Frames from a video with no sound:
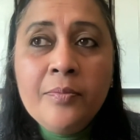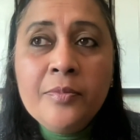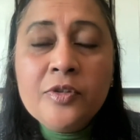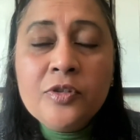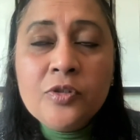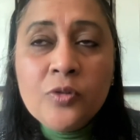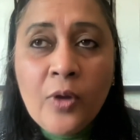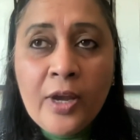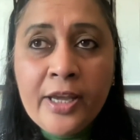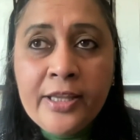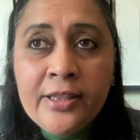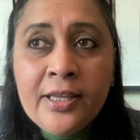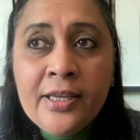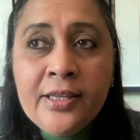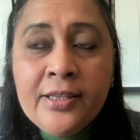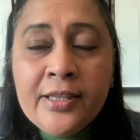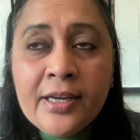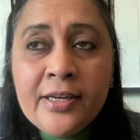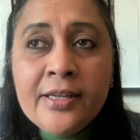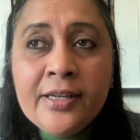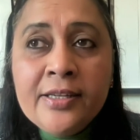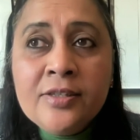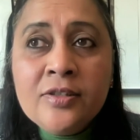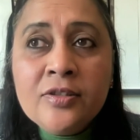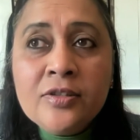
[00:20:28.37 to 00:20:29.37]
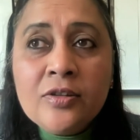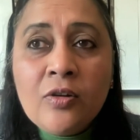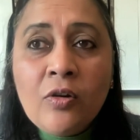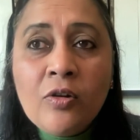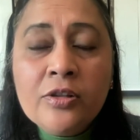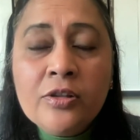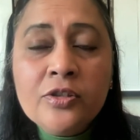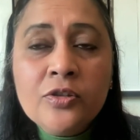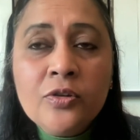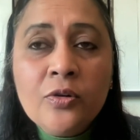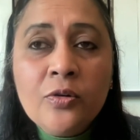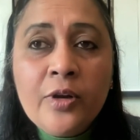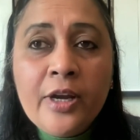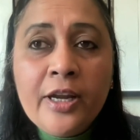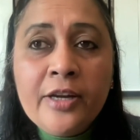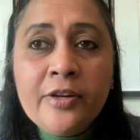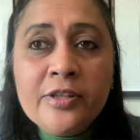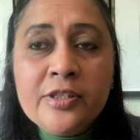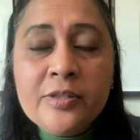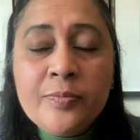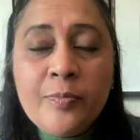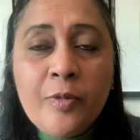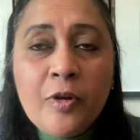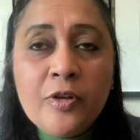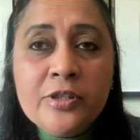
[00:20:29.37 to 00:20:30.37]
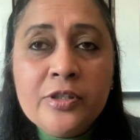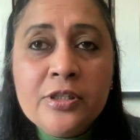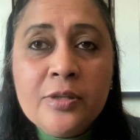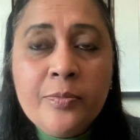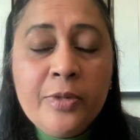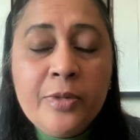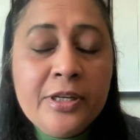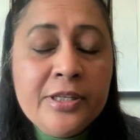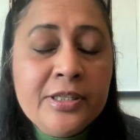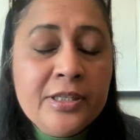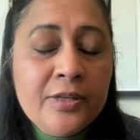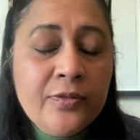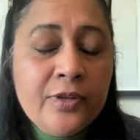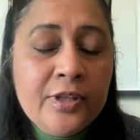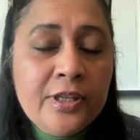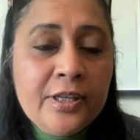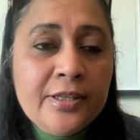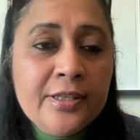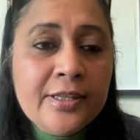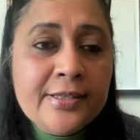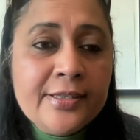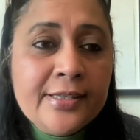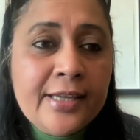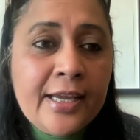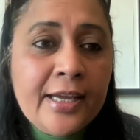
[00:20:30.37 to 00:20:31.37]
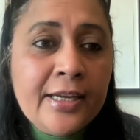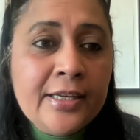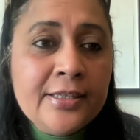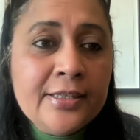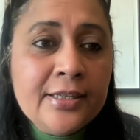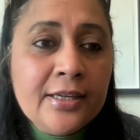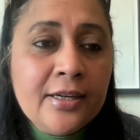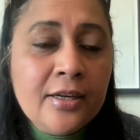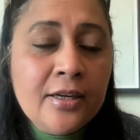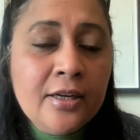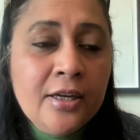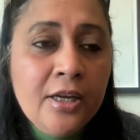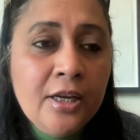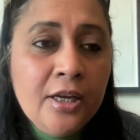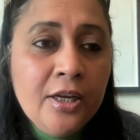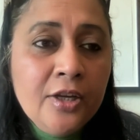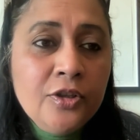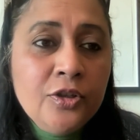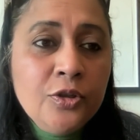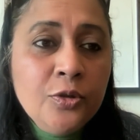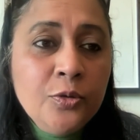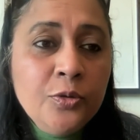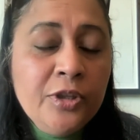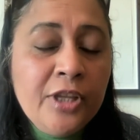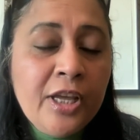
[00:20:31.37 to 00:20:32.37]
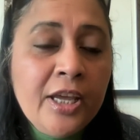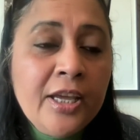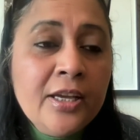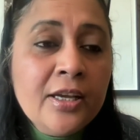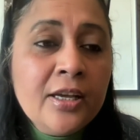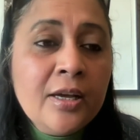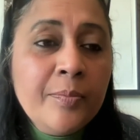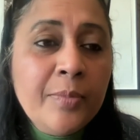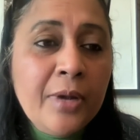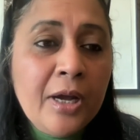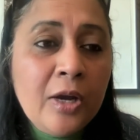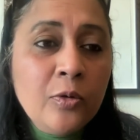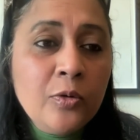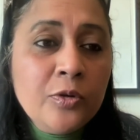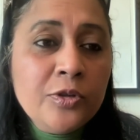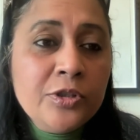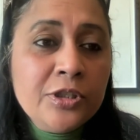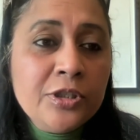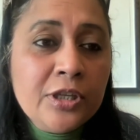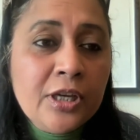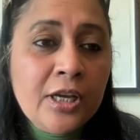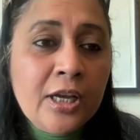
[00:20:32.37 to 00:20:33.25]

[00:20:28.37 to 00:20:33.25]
So I think there is also a responsibility within the sector to think about